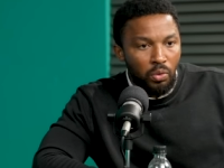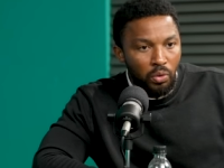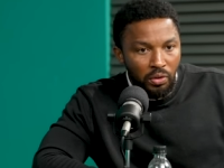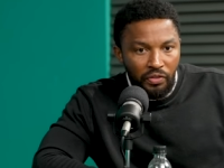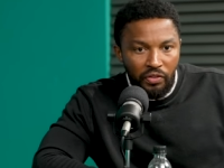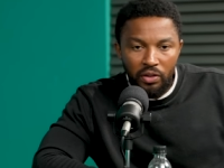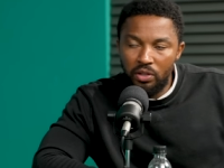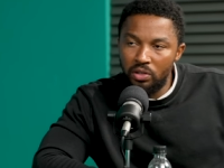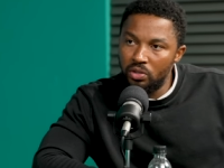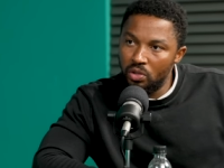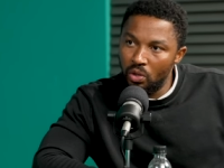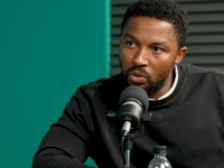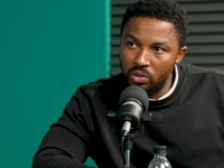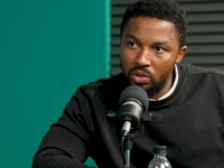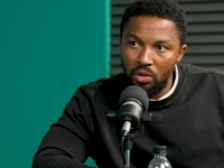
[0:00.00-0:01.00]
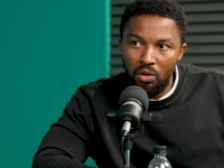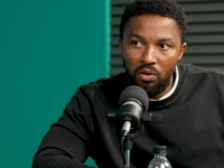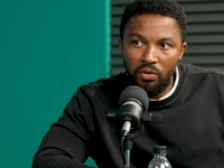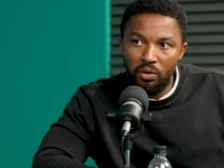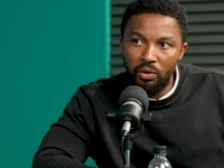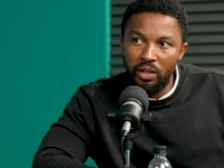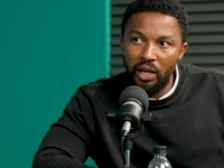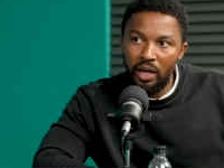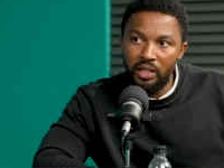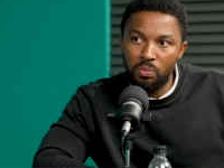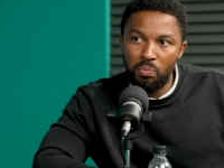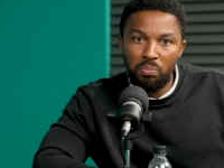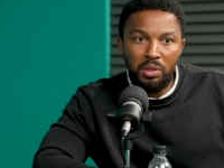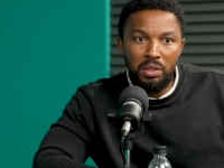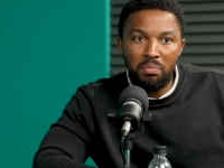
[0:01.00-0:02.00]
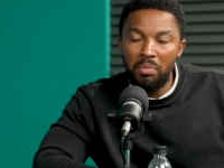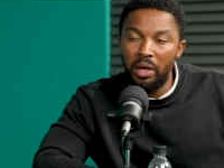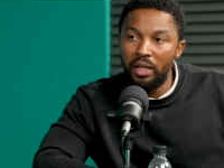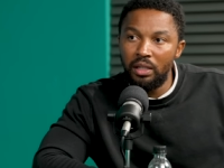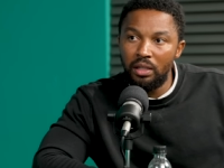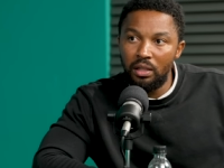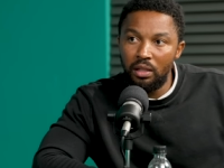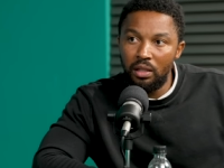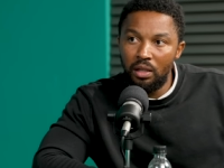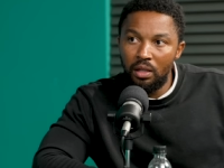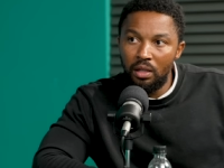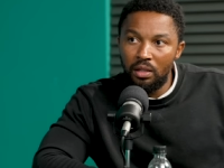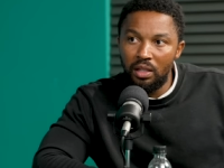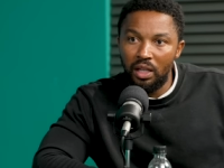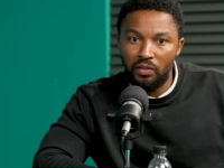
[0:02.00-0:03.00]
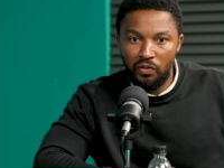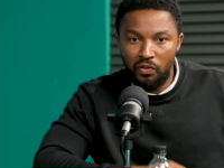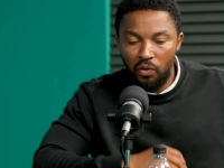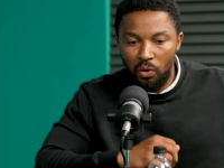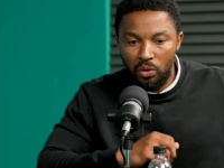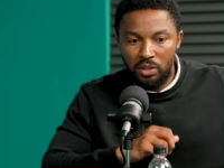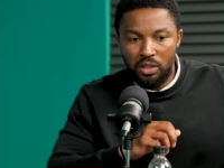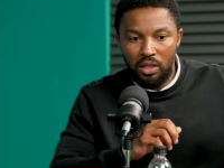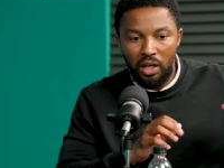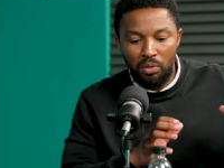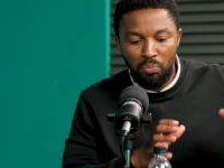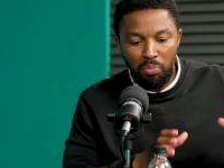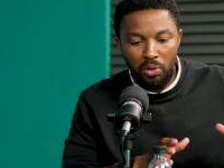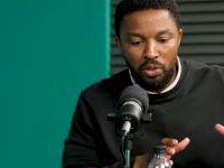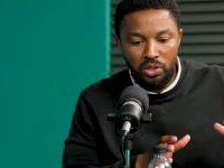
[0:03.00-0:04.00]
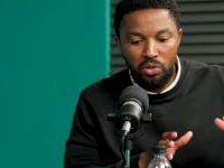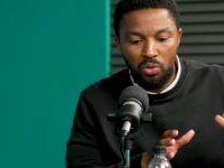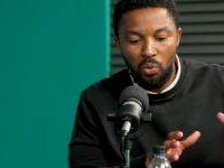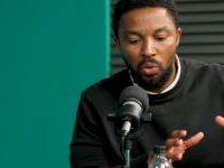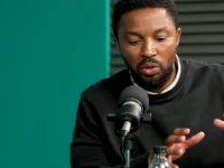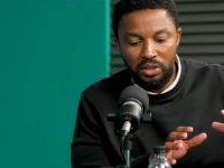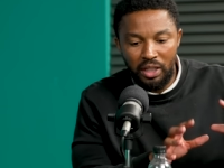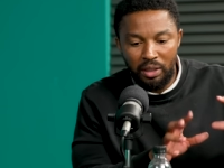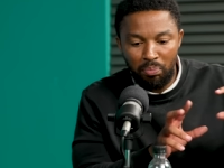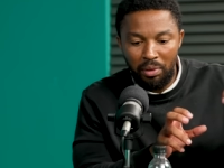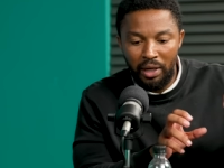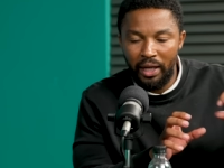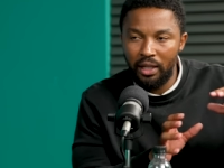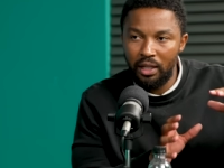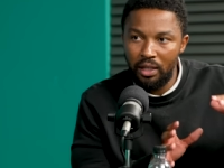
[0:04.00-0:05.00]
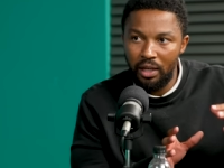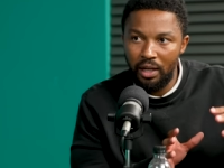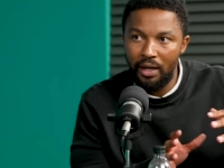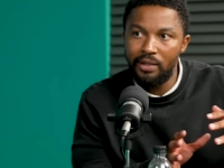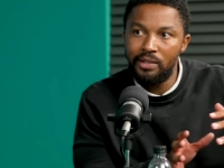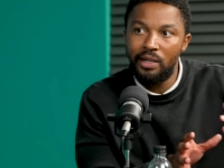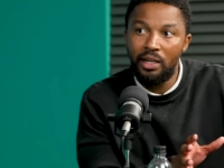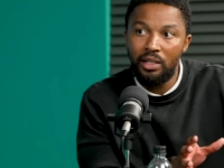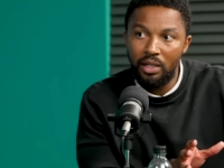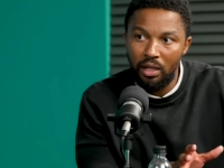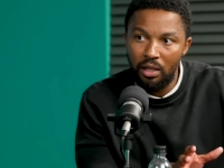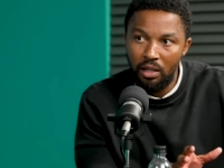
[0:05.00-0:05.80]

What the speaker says: Root First, Joe Slovo, there has been many that fought and pushed towards that black agenda.